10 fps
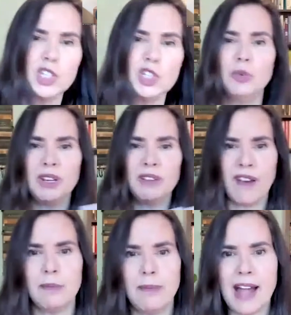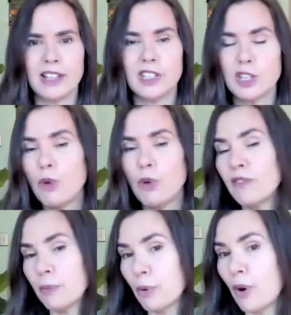and you refine balance. It's more
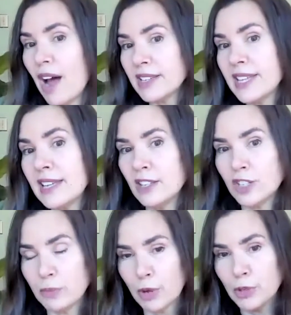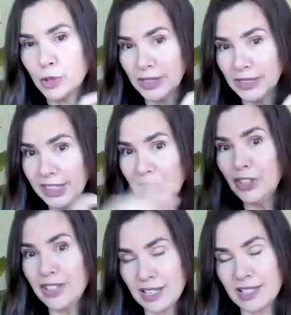of a process as opposed to a
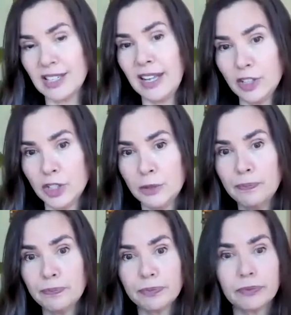linear destination.